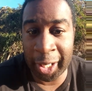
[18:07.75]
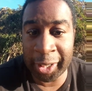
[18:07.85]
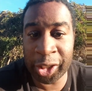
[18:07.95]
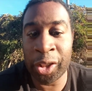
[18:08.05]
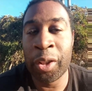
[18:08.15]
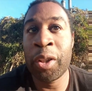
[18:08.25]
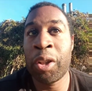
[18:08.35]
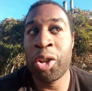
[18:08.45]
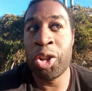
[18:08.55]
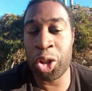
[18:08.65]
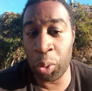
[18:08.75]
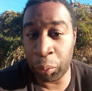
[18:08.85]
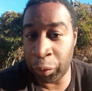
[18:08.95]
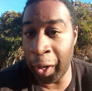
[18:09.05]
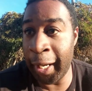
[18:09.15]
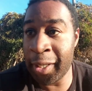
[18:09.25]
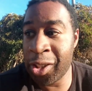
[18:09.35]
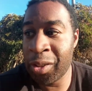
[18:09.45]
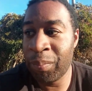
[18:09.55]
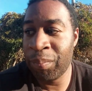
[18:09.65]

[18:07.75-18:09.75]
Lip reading: It's you fight,